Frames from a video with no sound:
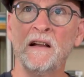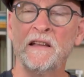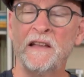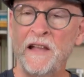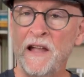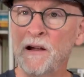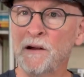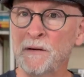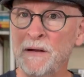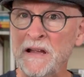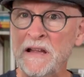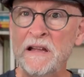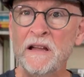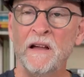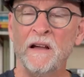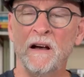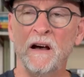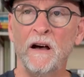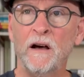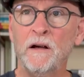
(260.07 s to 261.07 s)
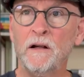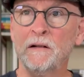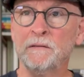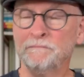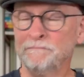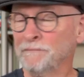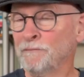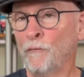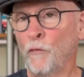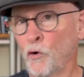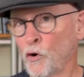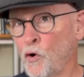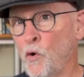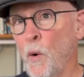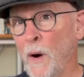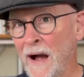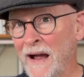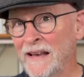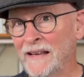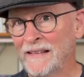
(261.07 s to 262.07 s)
Kerry more
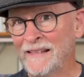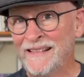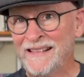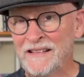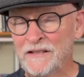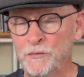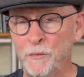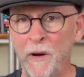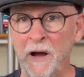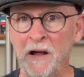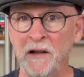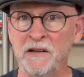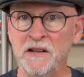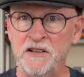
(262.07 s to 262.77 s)
quietly as well.